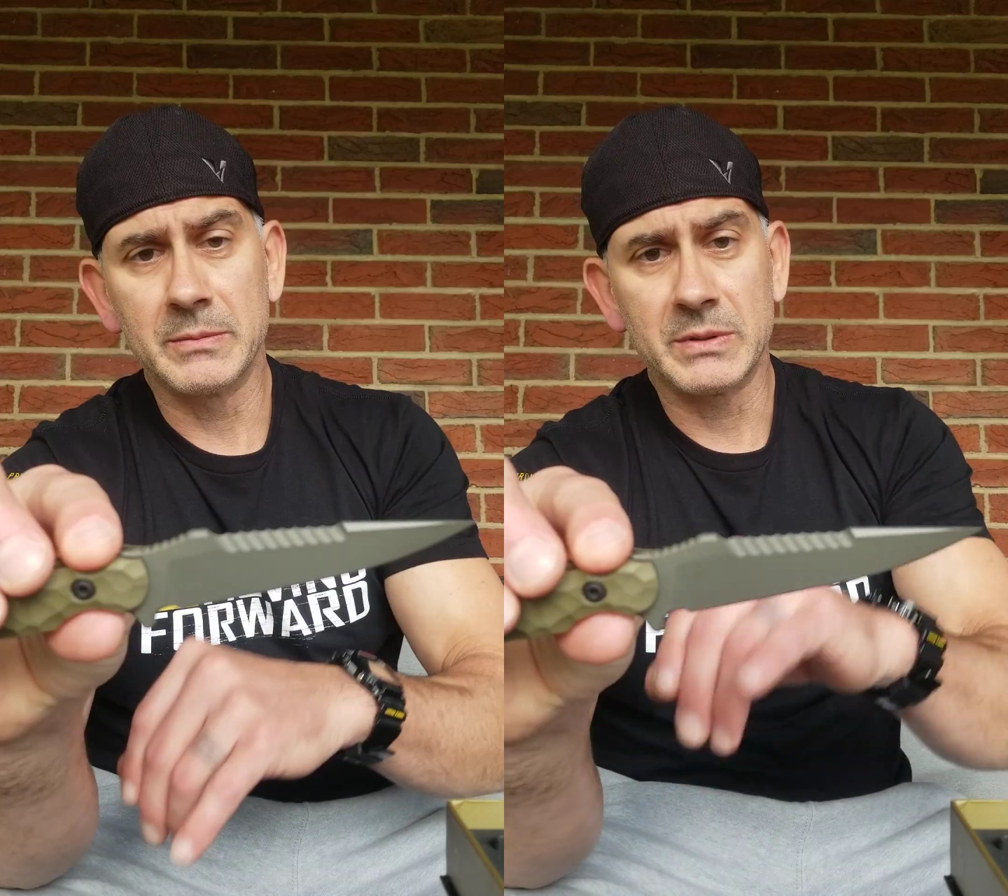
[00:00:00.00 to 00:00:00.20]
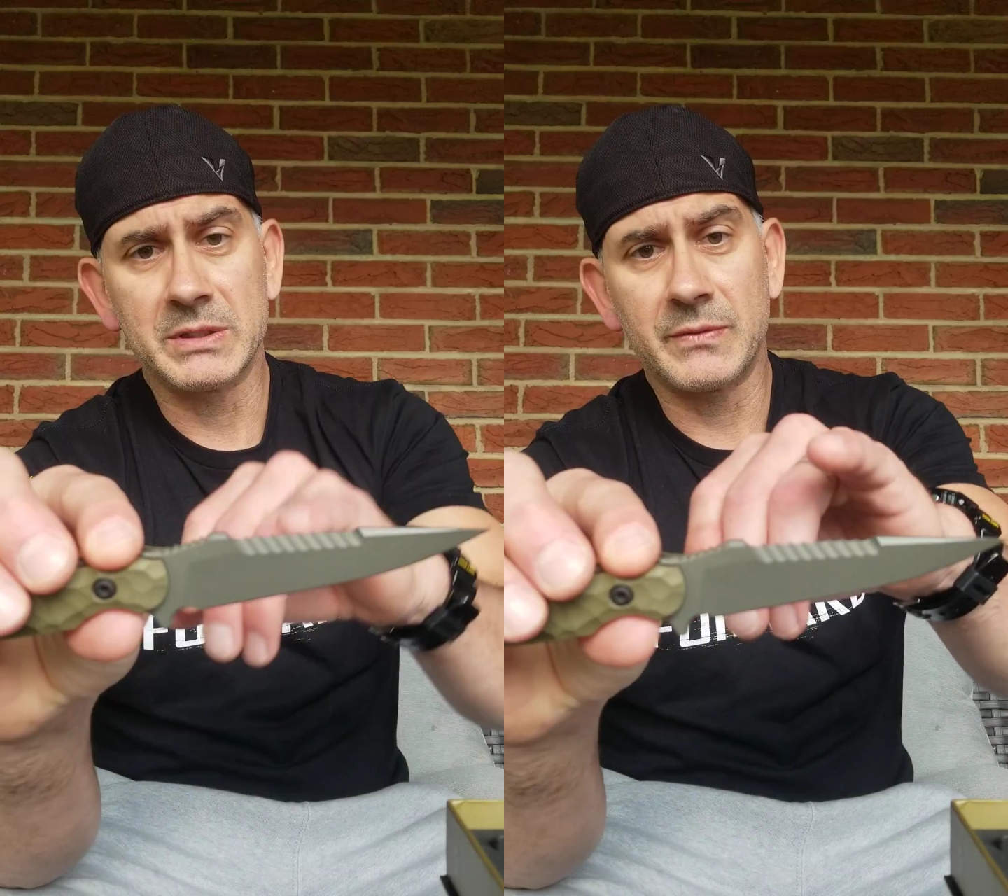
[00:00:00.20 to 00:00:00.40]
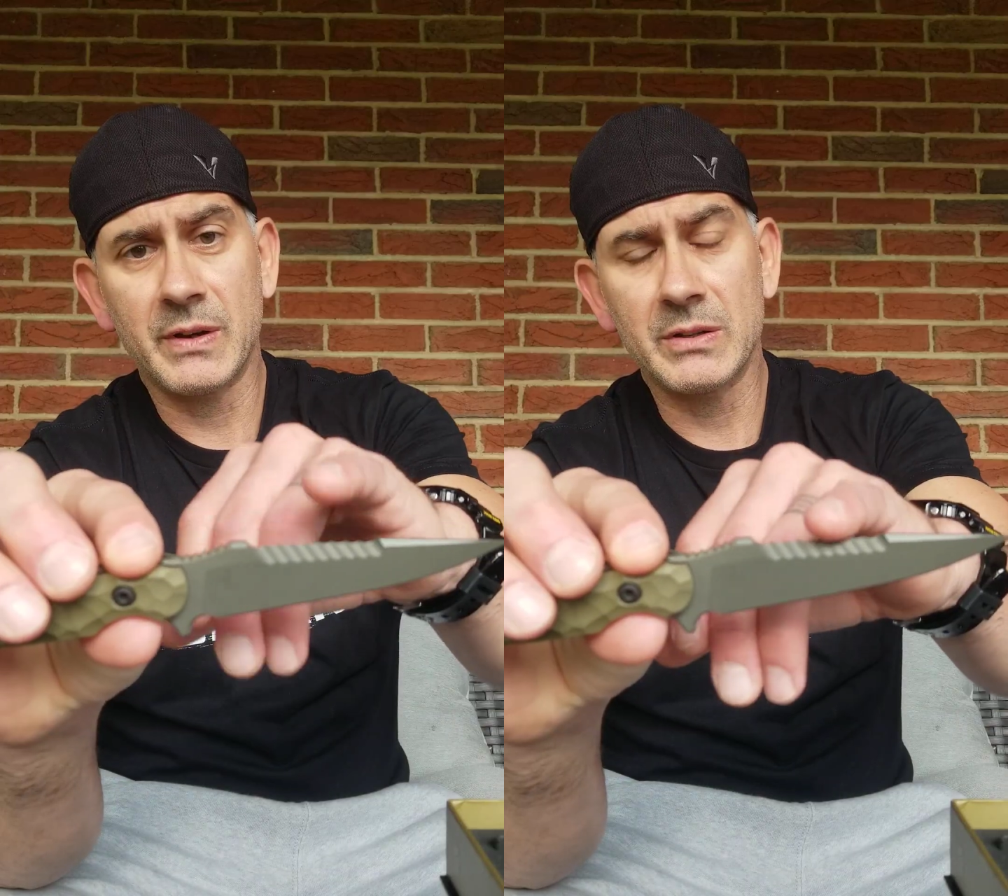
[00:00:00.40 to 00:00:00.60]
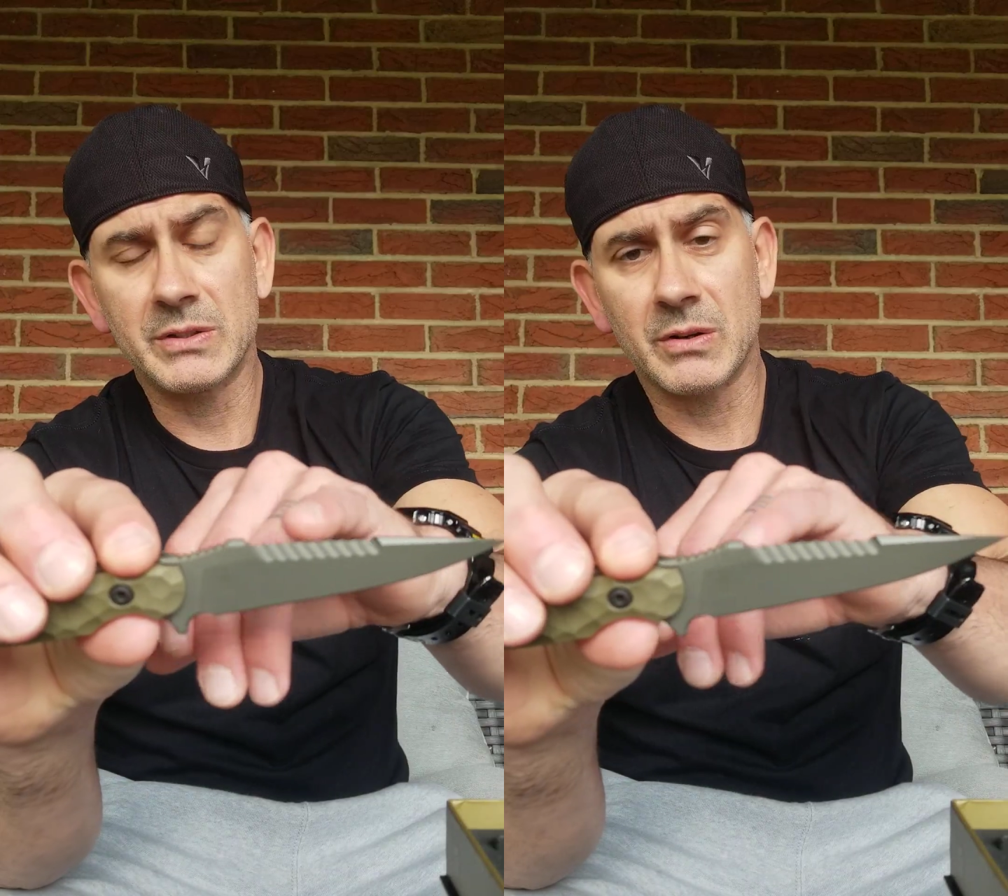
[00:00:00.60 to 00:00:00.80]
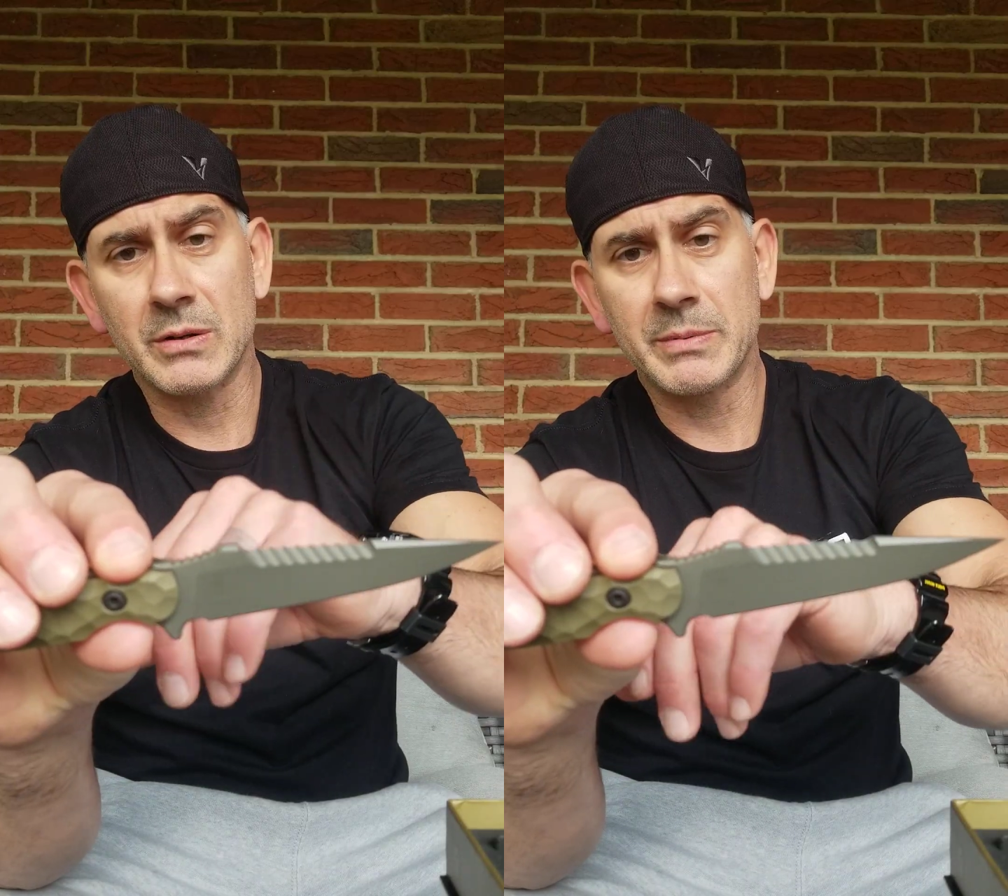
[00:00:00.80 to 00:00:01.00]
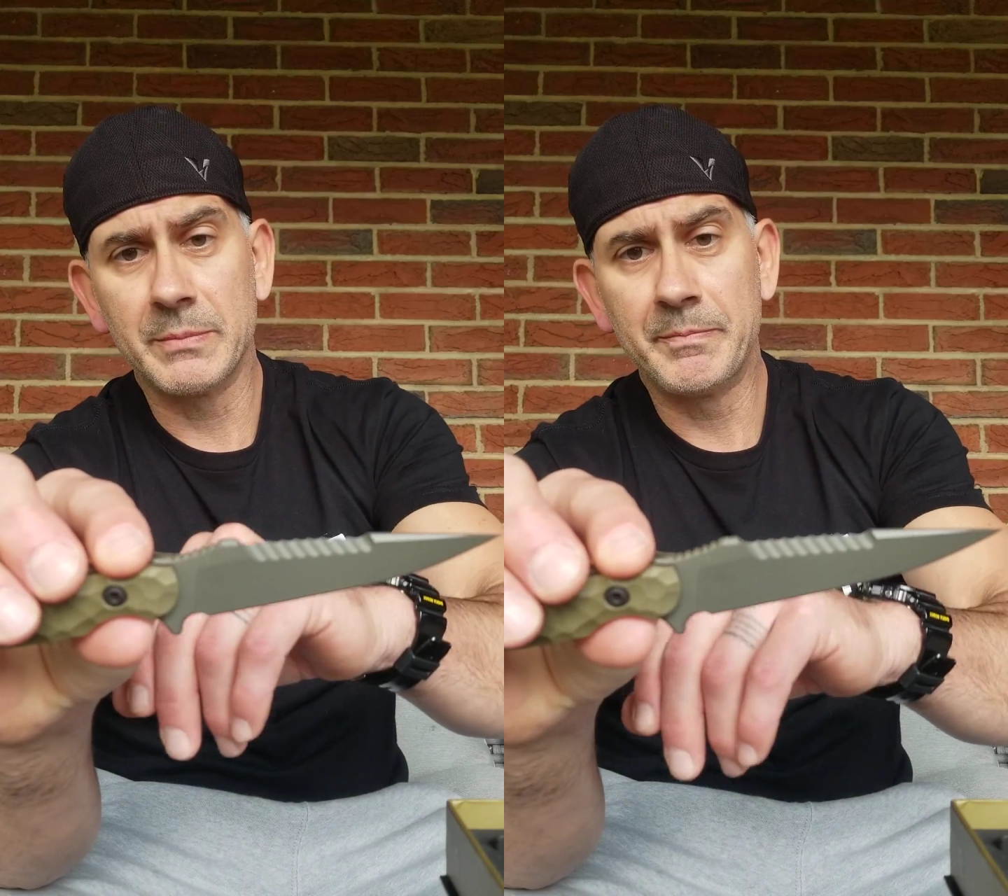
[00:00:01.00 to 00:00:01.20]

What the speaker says: which is very sharp.